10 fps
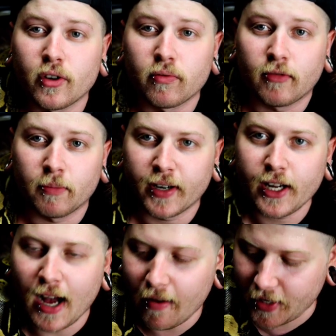So the
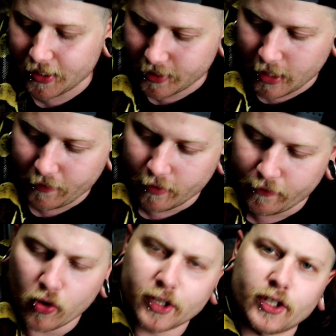pretty obvious stuff, of
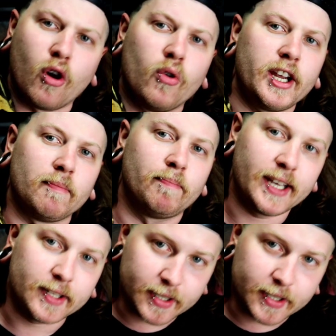course, owning a big